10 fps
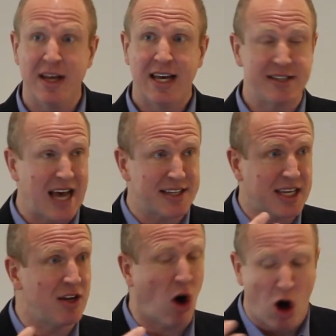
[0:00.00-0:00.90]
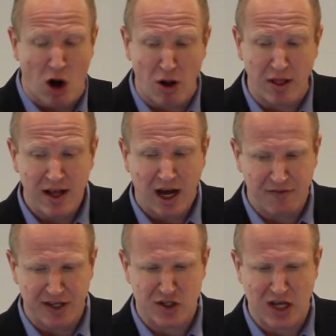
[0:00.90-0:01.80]
He's asking all
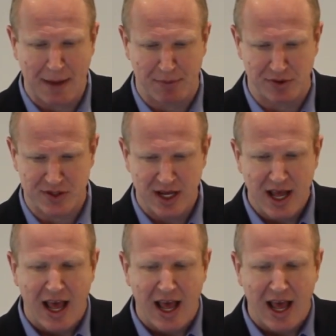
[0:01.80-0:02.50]
of the disciples.